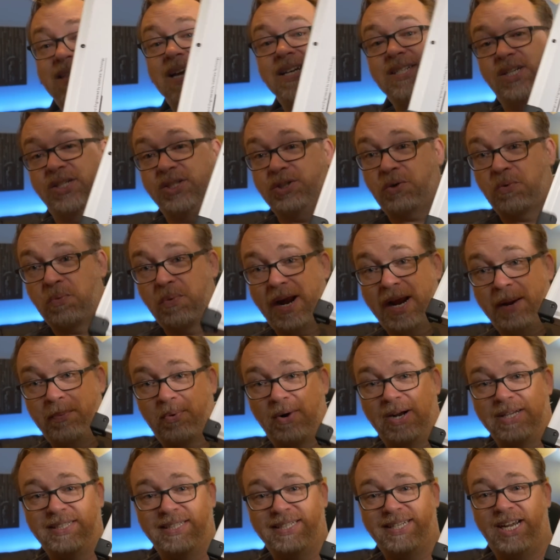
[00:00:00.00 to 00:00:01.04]
this is great
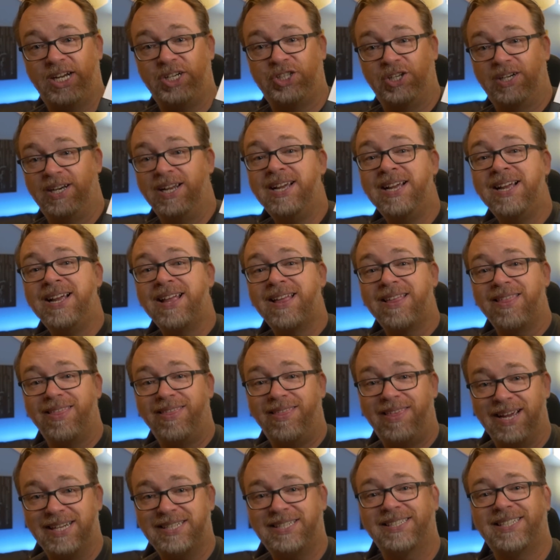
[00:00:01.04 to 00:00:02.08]
presentation.
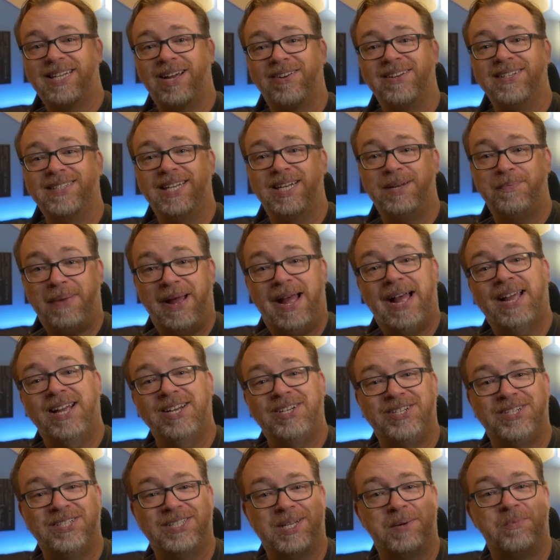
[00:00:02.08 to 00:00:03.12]
This is how to send a
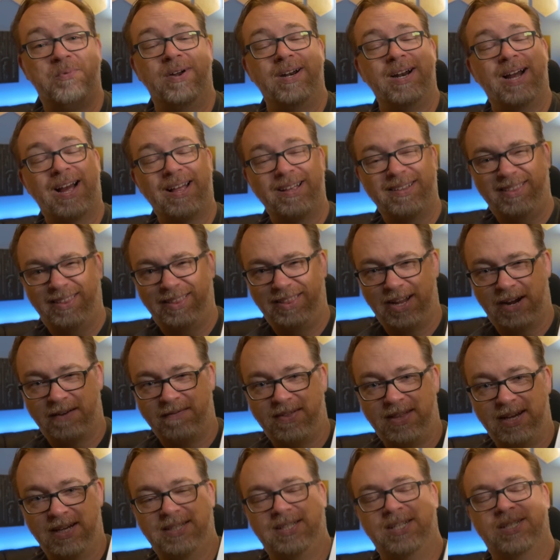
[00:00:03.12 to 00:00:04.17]
package to someone.
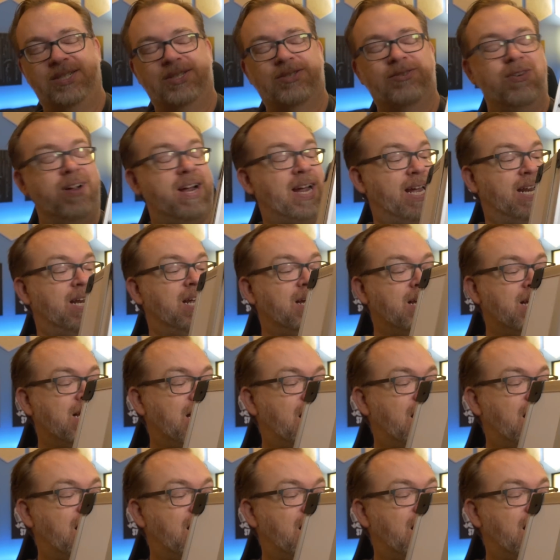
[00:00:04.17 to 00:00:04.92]
Love this, this is great.